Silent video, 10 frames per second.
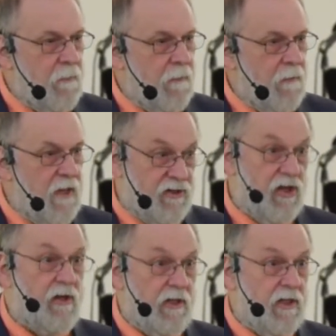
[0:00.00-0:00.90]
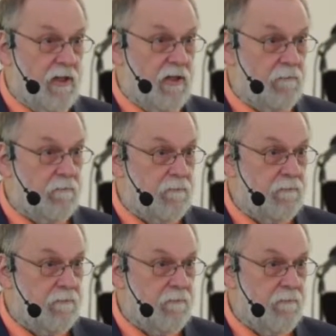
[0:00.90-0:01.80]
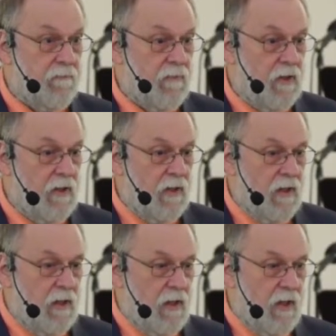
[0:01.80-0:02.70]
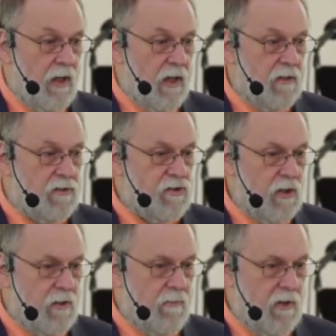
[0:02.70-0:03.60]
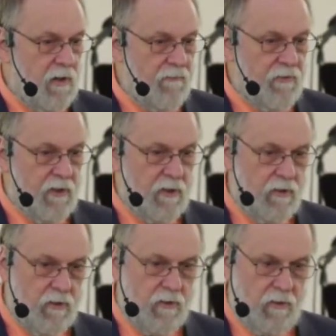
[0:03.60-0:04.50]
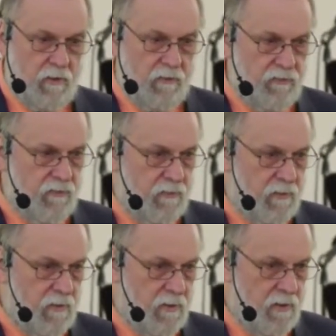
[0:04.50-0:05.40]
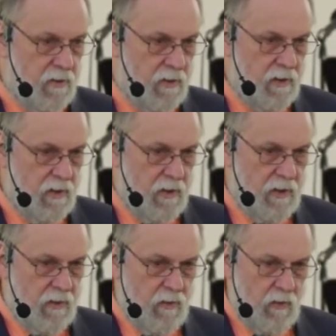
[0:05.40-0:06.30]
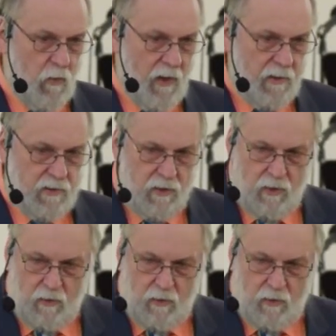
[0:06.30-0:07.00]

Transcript: That's how they did it. And some of the girls went to